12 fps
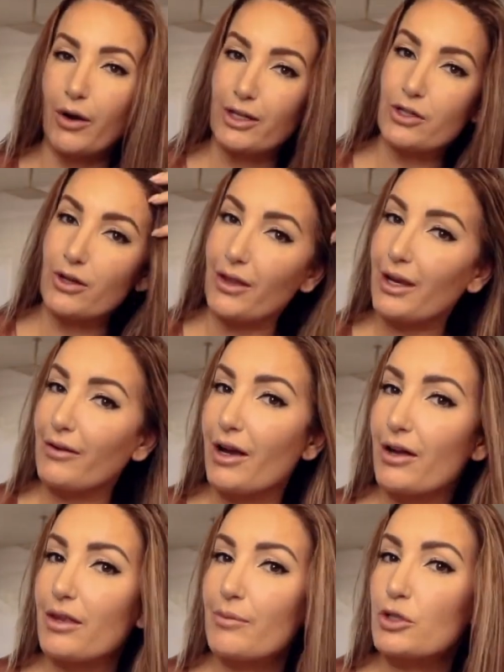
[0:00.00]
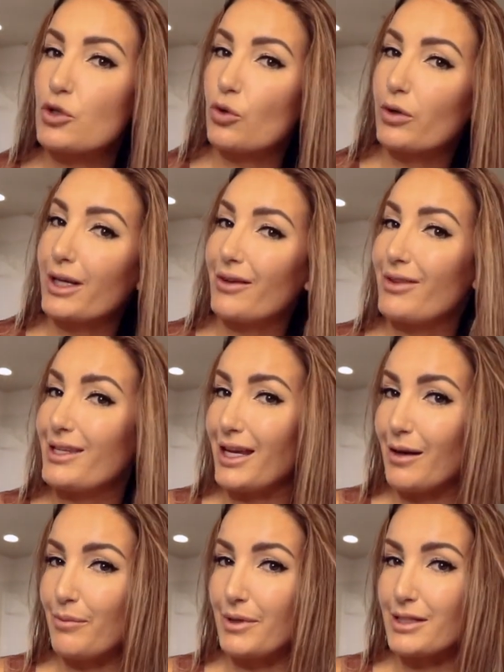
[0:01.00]
All right, so now that I've gotten the majority of the
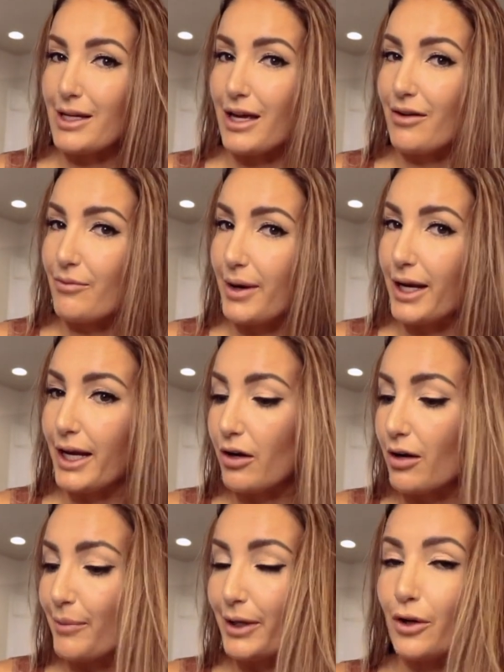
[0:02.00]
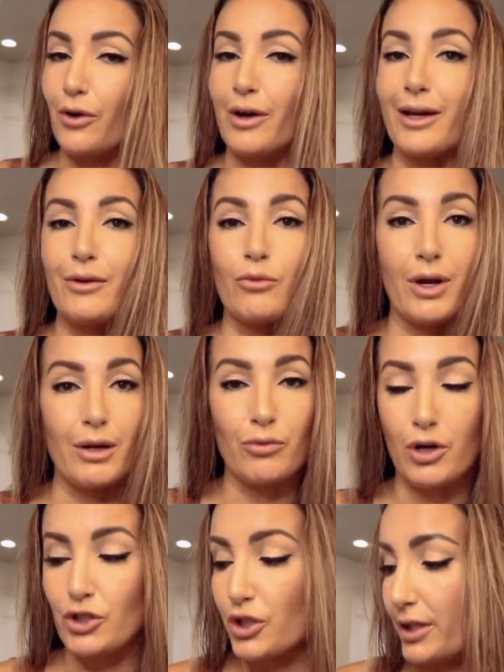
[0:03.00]
dampness out of my hair, I'm gonna go ahead and round
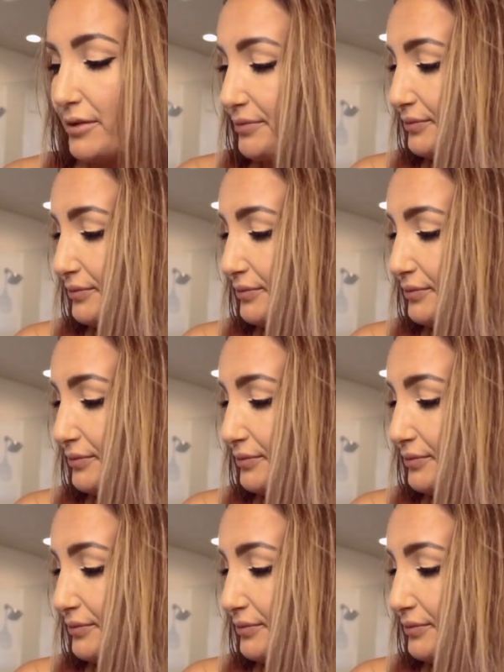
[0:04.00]
brush it.